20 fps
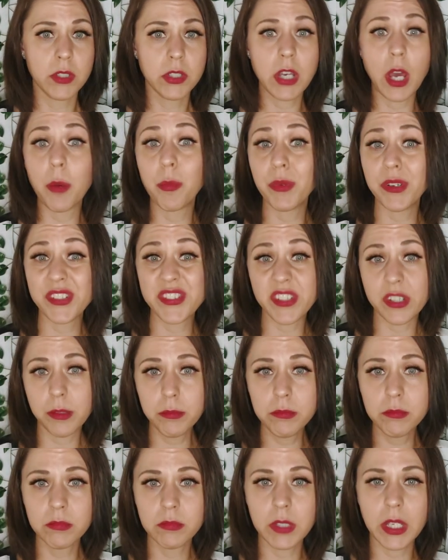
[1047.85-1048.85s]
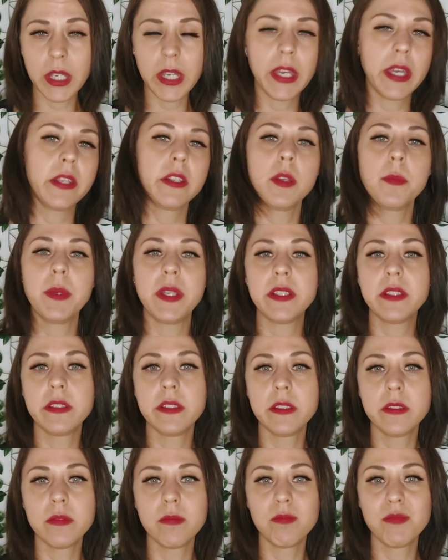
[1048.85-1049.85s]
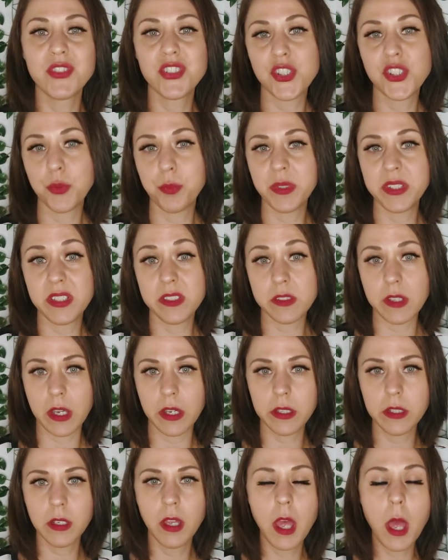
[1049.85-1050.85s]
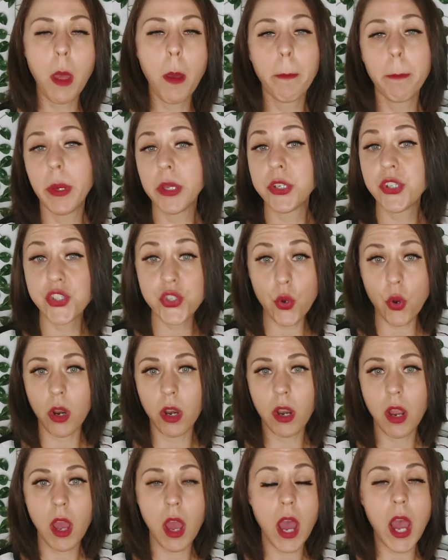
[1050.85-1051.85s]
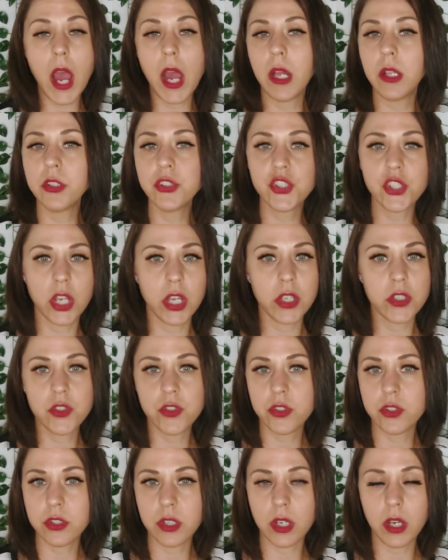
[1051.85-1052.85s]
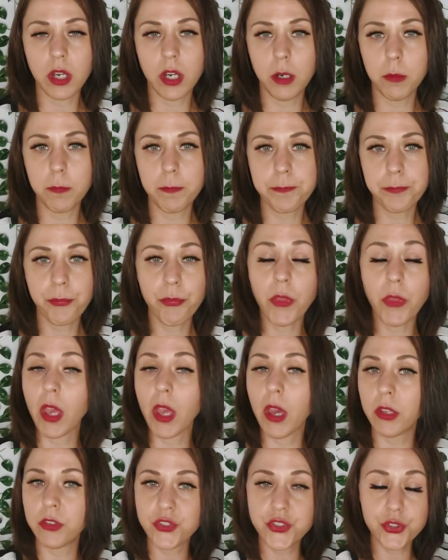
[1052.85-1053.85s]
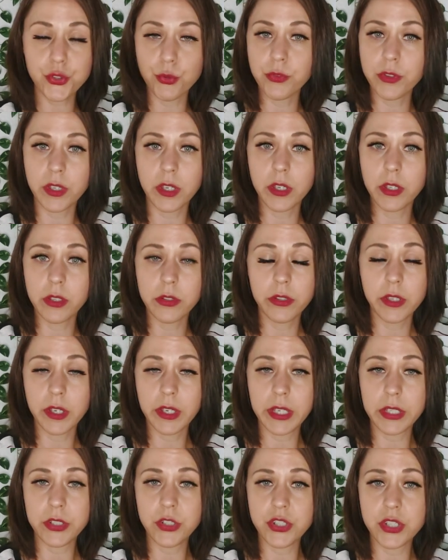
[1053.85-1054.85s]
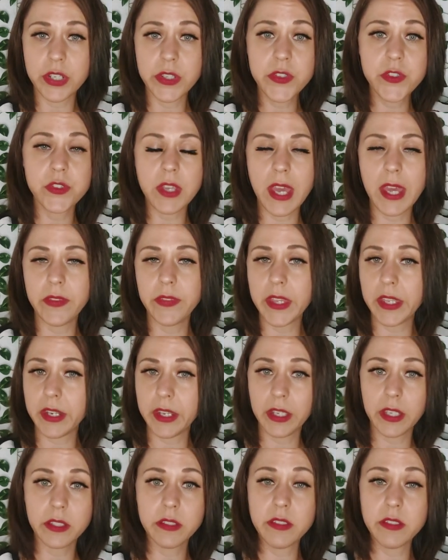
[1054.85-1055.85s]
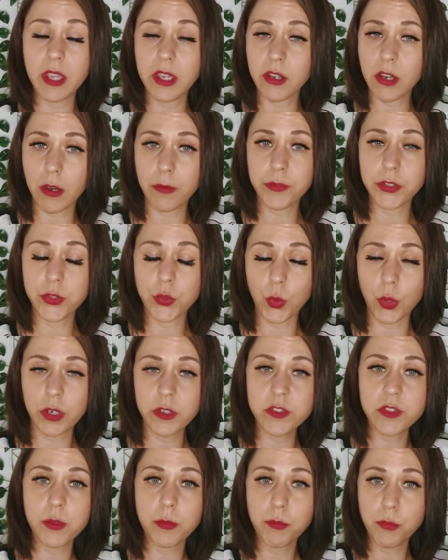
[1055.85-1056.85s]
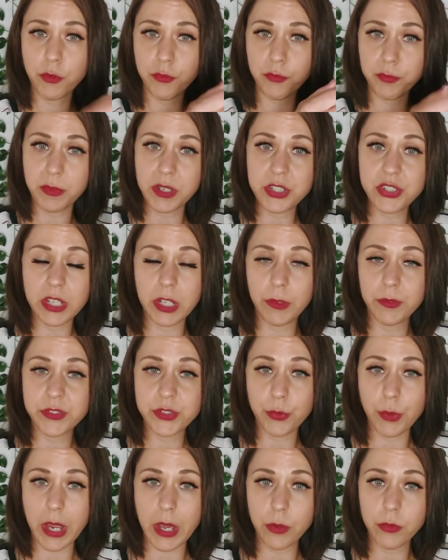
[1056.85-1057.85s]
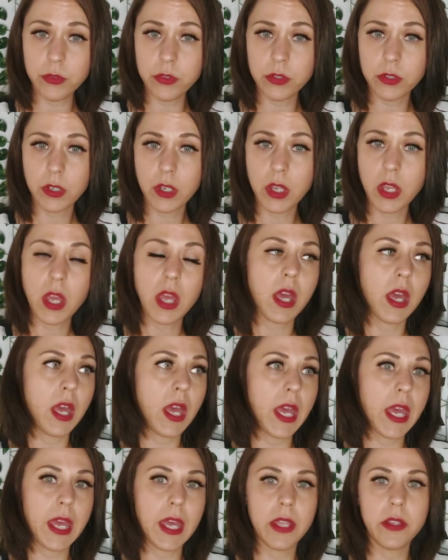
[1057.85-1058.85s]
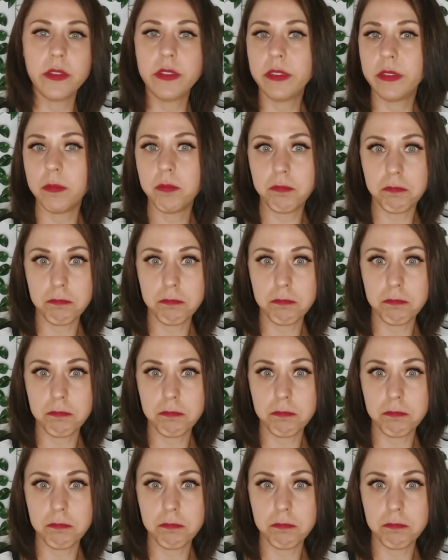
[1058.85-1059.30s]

cumbersome and a bit stupid design, but sure, I'll just unscrew the hinges and then I can take off the doors, move my shelves around, and